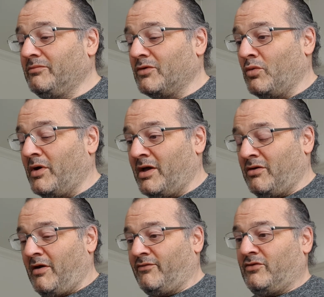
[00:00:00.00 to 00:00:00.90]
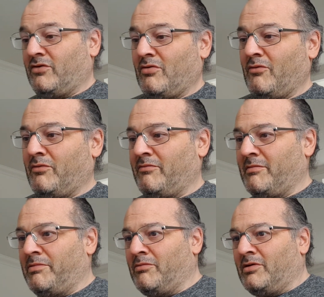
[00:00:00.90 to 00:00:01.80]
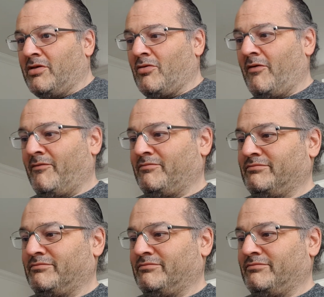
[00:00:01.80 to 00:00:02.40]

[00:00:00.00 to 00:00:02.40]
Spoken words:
where you have to people are sort of